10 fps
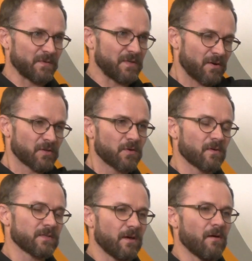we turn
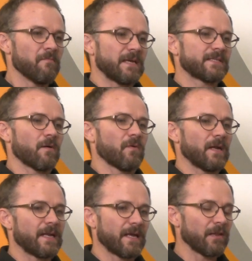towards home base here, I want to
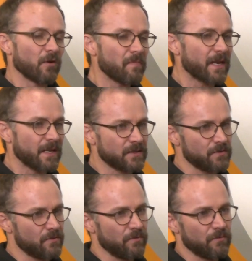dig a little bit
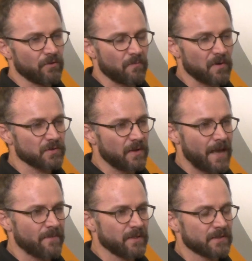into your personal
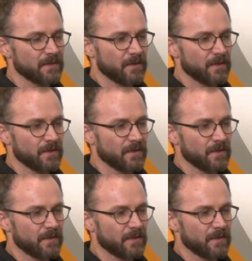habits,